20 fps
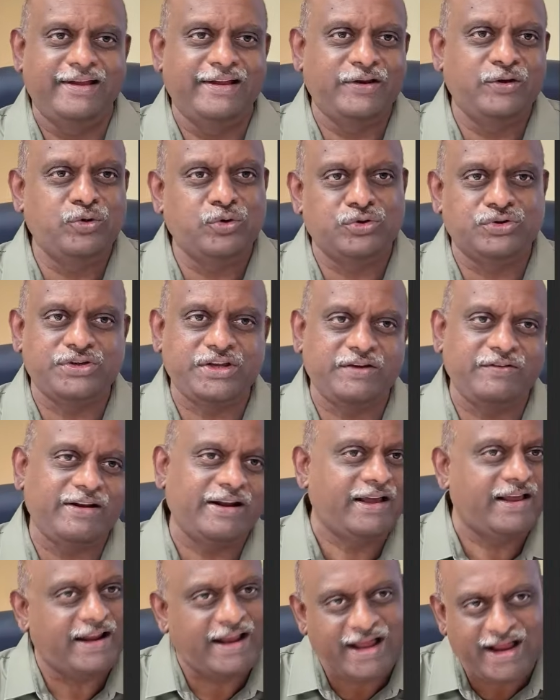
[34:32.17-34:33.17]
knows, even
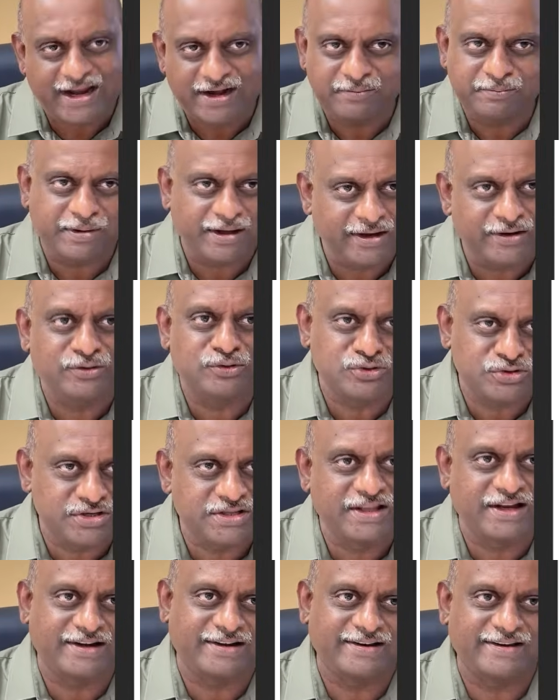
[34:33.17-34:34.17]
grandma knows
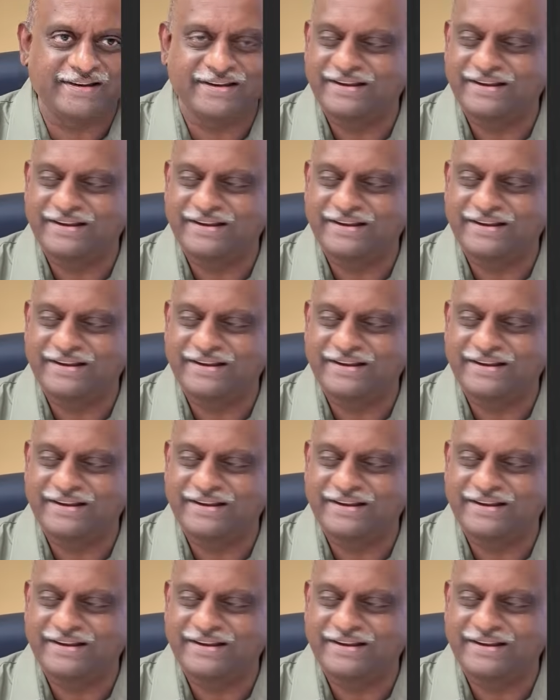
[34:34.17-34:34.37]
that.